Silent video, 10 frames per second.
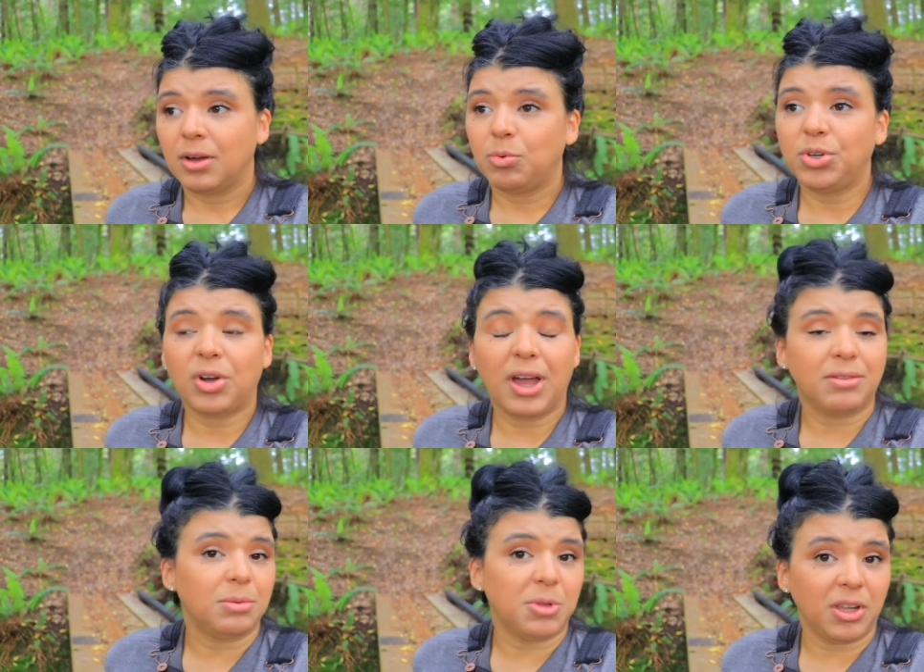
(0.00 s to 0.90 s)
We don't
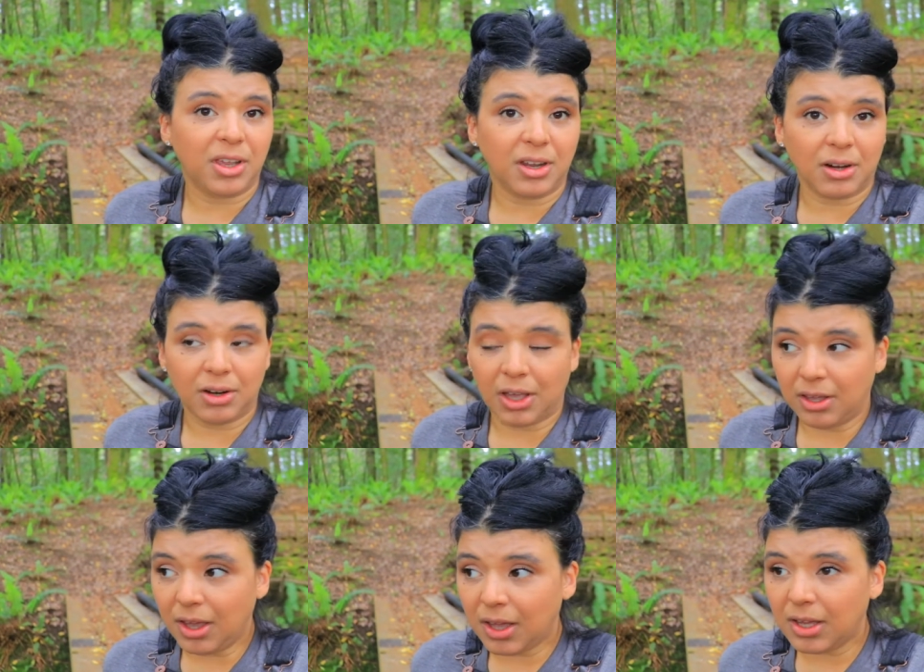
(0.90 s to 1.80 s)
have the milking area
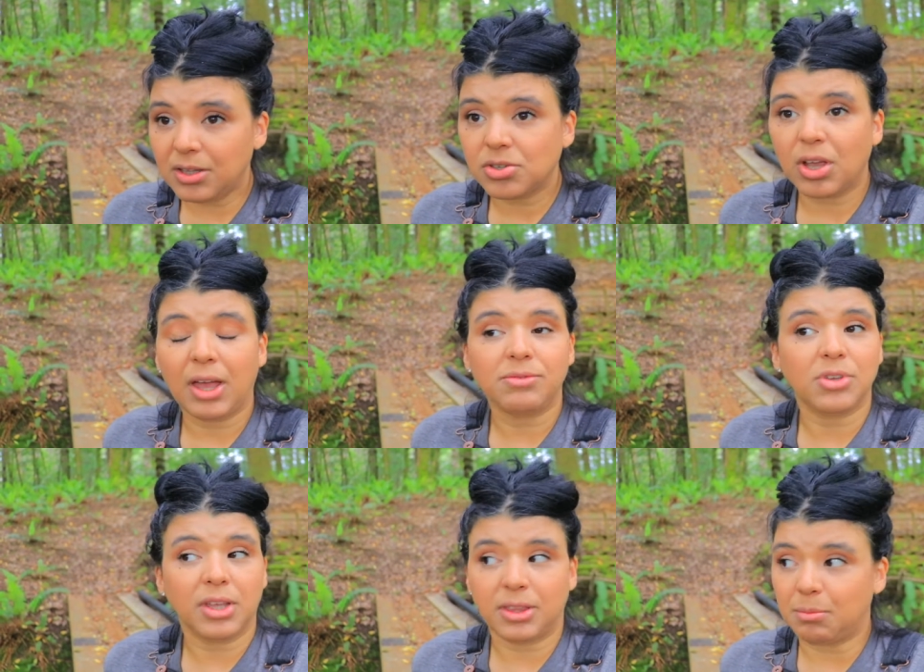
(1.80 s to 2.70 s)
yet, so I have
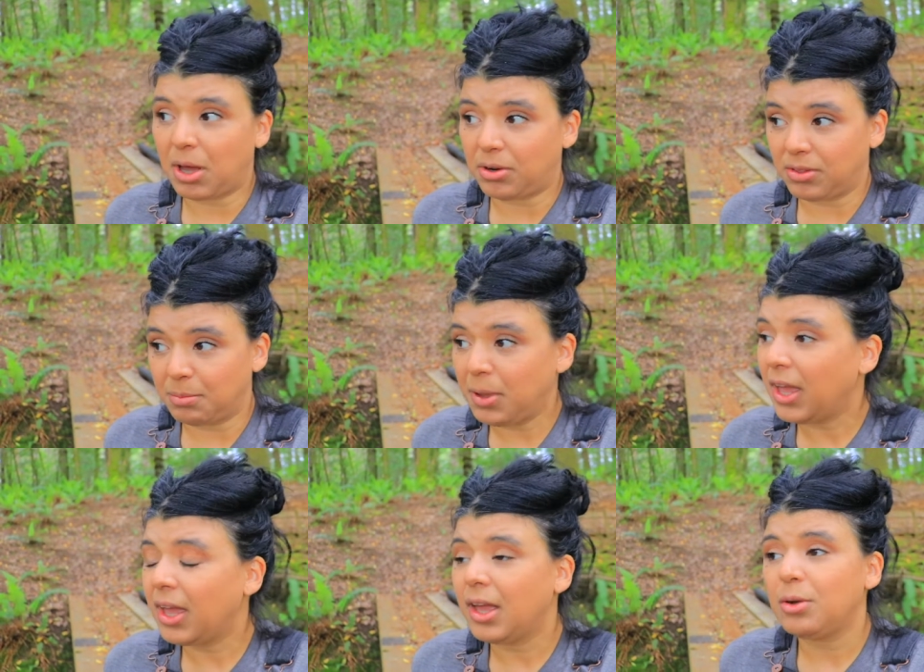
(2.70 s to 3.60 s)
to get them out of the
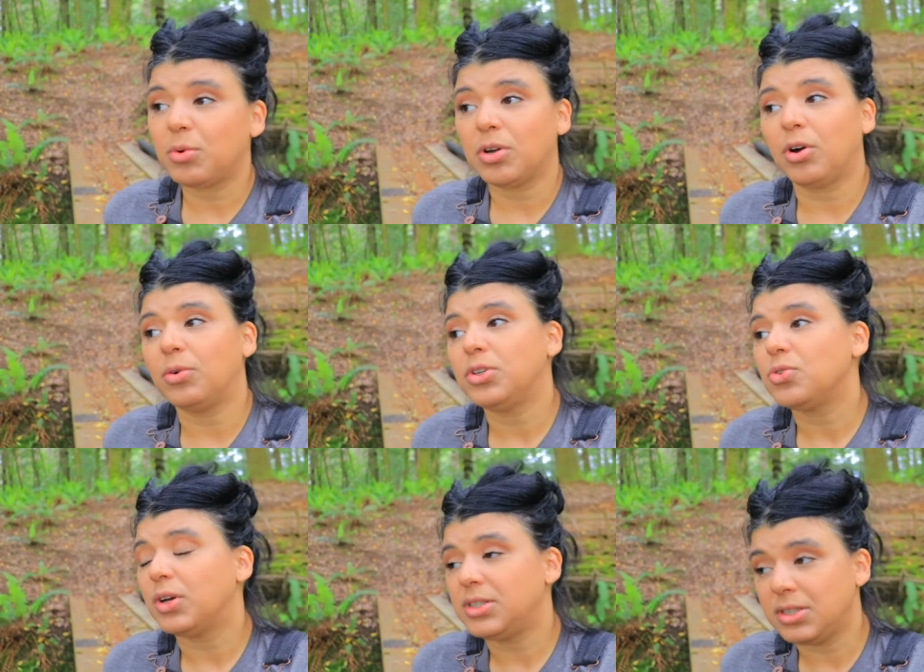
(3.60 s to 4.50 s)
pen. We're going
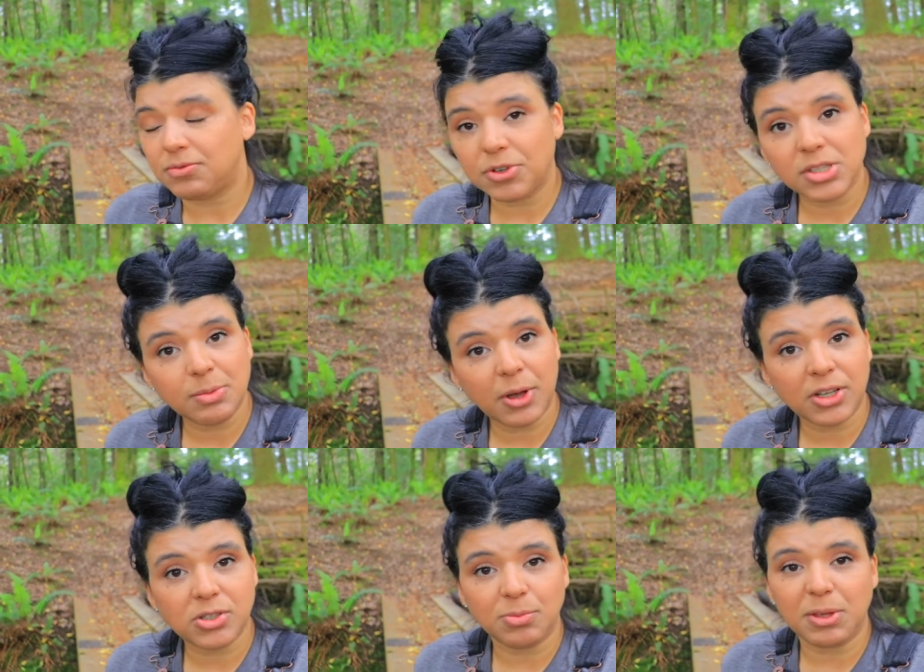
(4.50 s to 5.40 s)
to a different
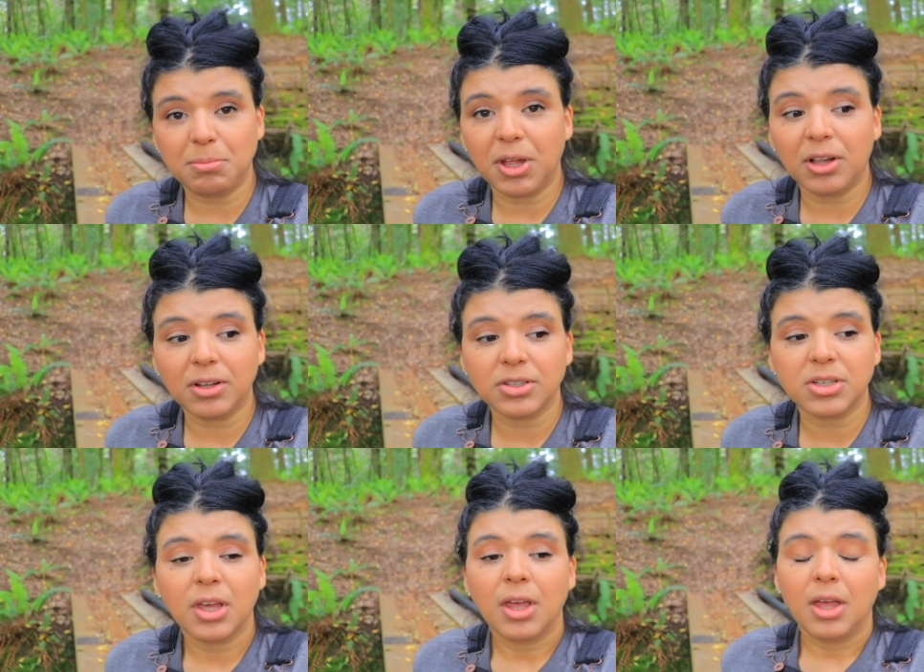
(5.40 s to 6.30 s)
spot to be
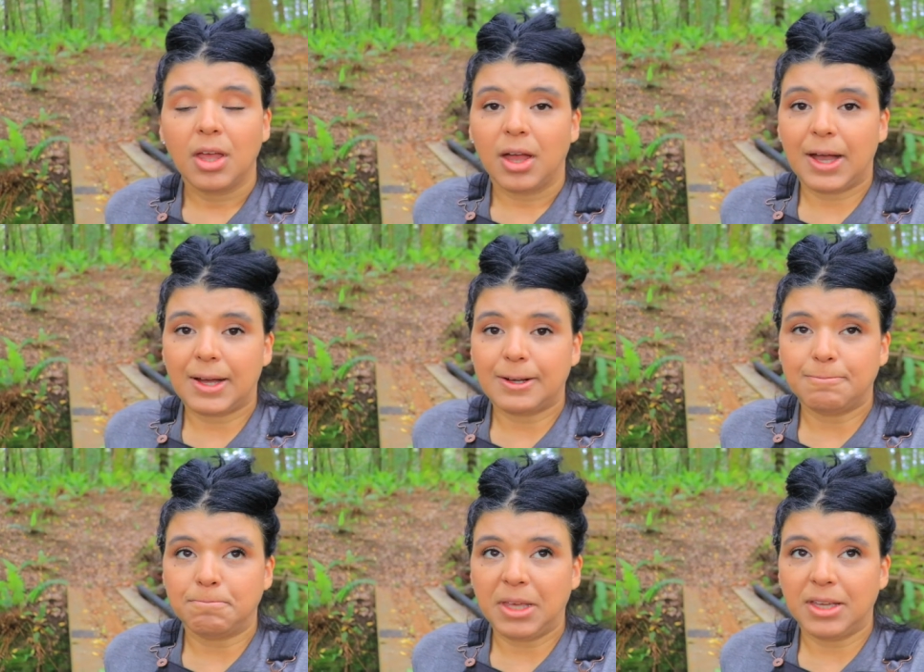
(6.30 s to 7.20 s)
milked.
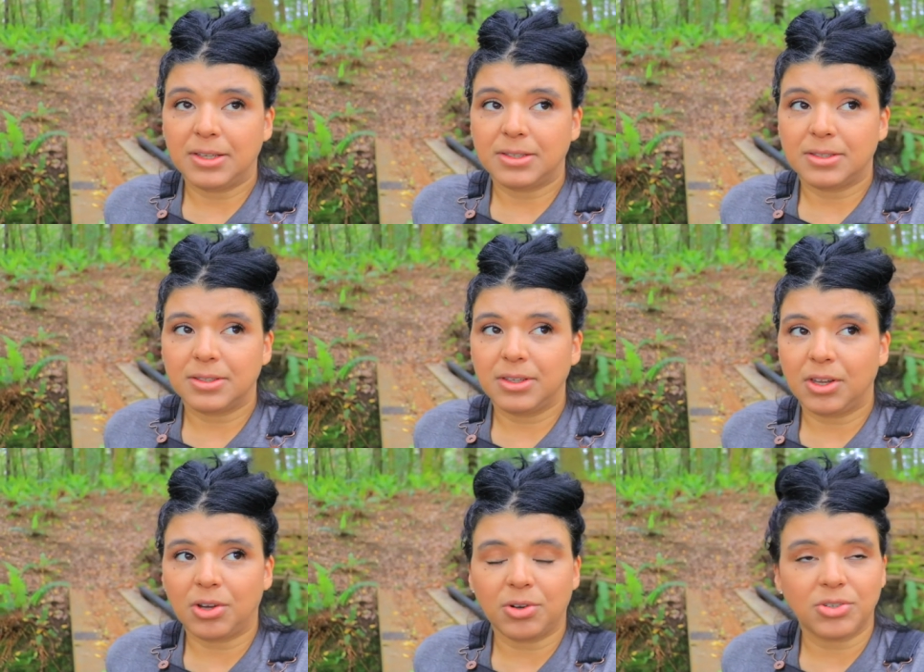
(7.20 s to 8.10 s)
Um, and,
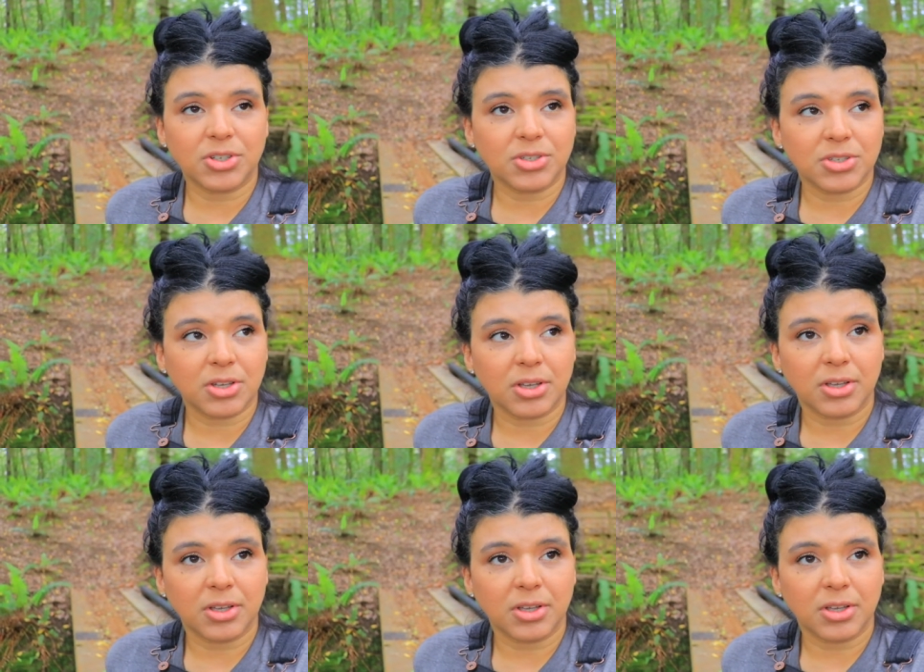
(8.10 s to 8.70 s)
you know, just